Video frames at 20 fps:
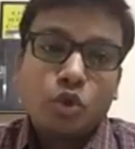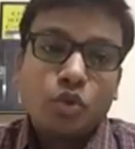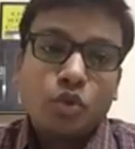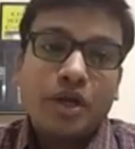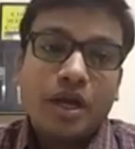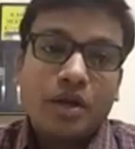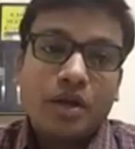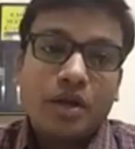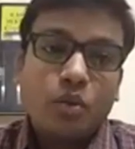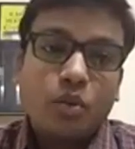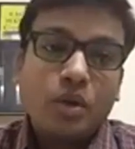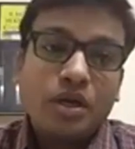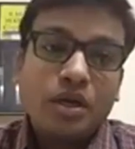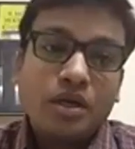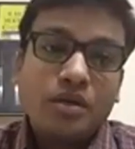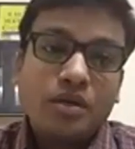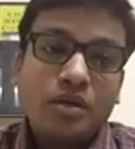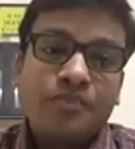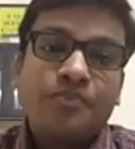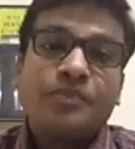That
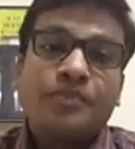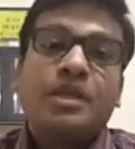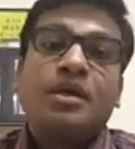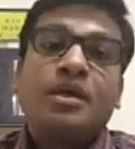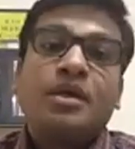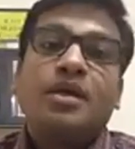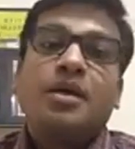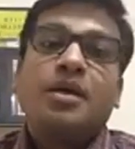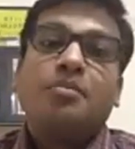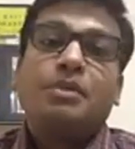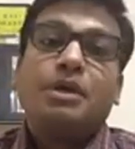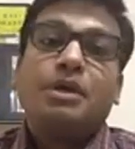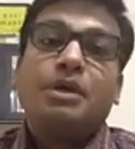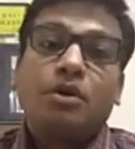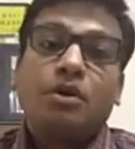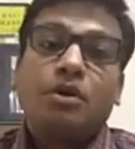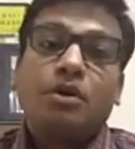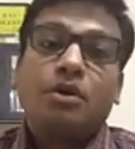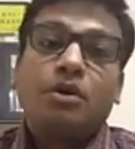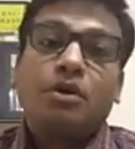one,
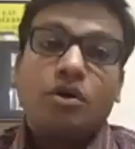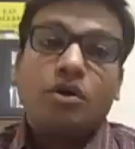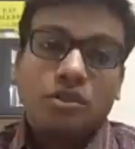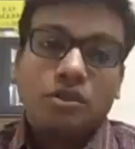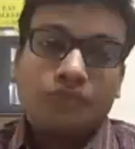because of this